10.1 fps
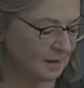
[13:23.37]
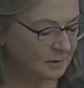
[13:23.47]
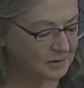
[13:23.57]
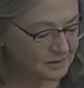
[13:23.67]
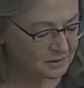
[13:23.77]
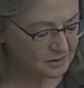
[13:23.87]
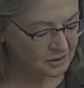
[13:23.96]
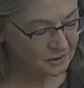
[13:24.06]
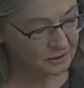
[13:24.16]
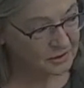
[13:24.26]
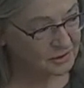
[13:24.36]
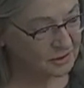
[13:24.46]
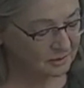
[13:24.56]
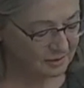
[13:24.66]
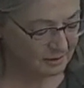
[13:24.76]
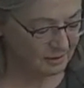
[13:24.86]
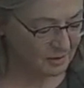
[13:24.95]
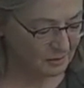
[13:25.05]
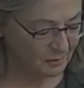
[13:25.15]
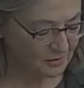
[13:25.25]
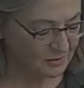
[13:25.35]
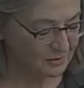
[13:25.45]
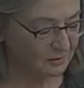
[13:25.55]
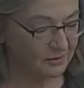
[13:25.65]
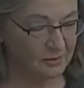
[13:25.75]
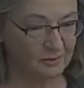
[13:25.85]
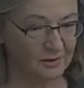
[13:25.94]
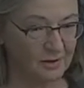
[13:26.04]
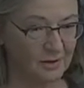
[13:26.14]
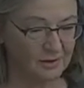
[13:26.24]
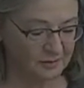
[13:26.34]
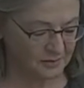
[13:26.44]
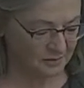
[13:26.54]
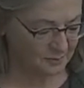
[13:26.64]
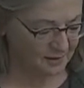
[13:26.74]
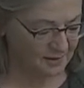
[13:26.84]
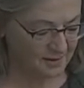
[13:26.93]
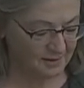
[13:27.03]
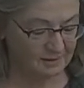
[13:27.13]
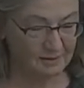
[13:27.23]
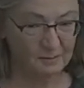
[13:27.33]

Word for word: Here is the church, the hardware store, the auto supply,